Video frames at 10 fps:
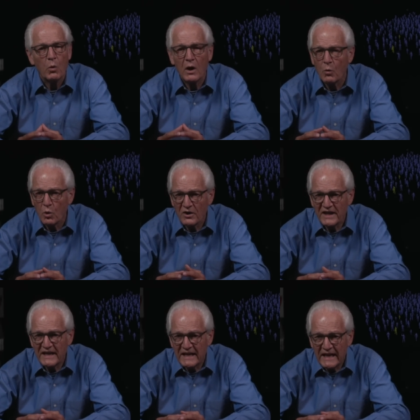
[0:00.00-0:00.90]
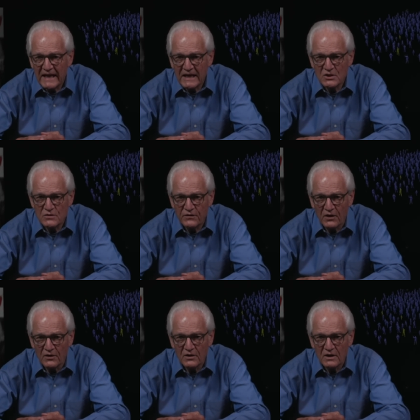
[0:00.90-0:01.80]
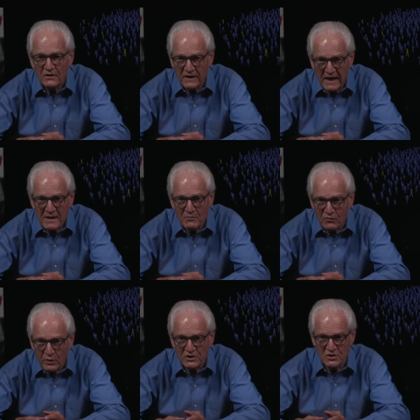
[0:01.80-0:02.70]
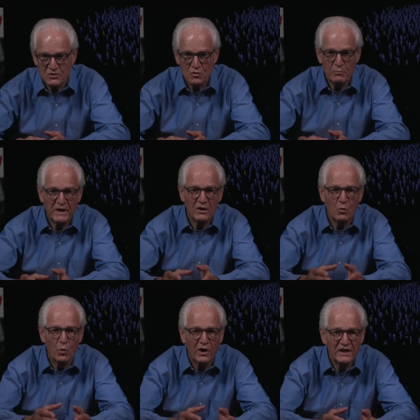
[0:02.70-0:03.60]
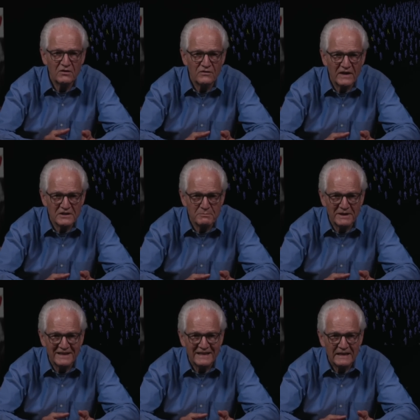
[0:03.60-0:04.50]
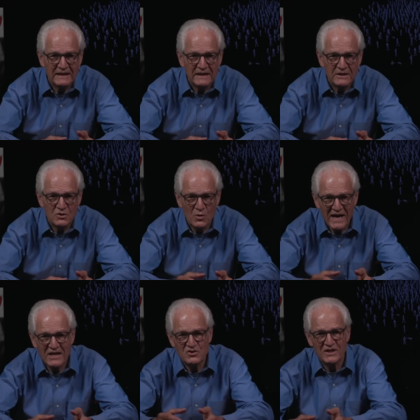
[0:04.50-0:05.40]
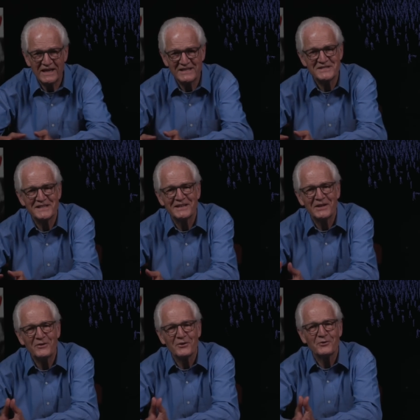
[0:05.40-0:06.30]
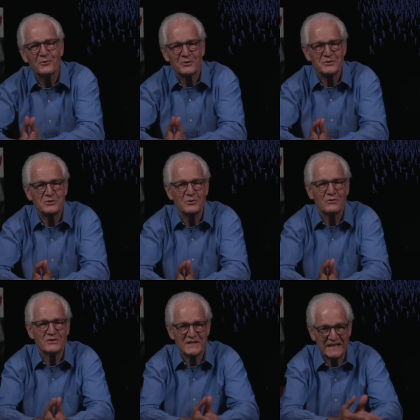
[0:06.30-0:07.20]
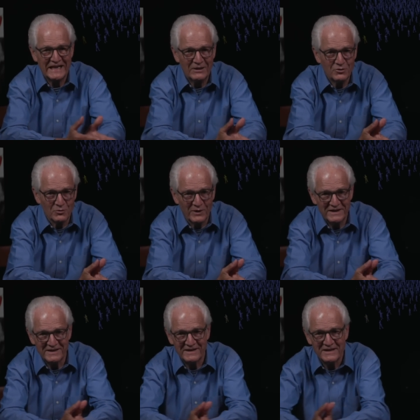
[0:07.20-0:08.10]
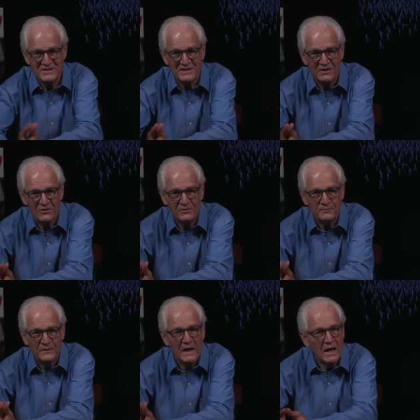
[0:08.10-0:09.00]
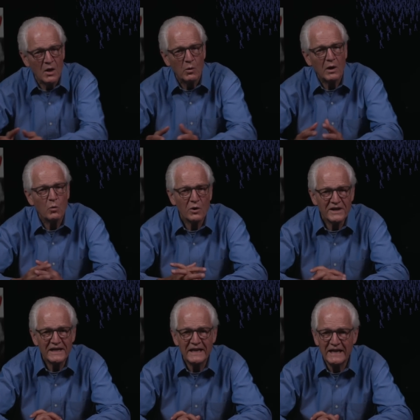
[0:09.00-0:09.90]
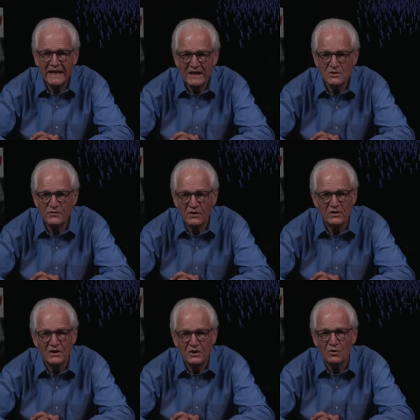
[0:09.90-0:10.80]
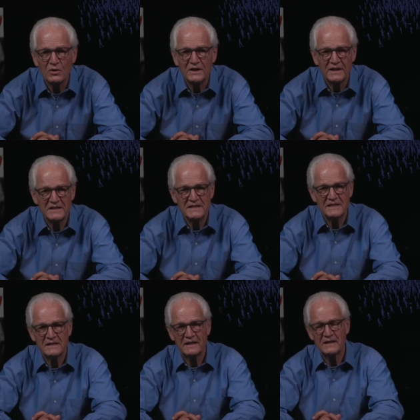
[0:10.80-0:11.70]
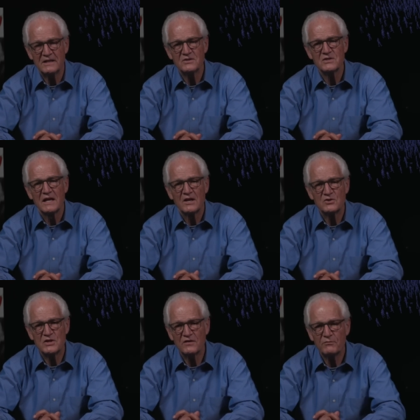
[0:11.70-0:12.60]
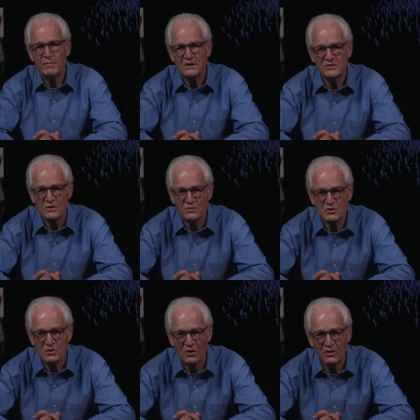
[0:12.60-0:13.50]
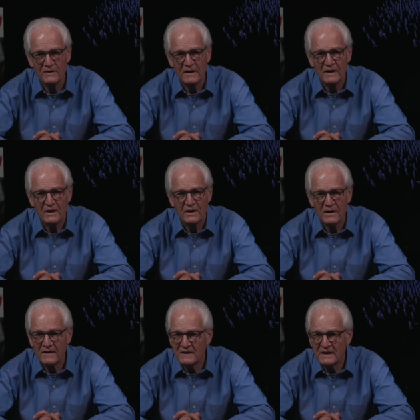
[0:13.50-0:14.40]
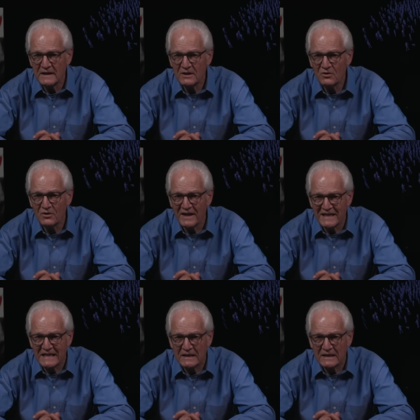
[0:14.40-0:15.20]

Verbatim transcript: While working at a hedge fund, the aim of which is to pick one investment to hedge against another or serve as a counterweight against another, while working at a hedge fund in the early 1990s, Jeff Bezos saw that the internet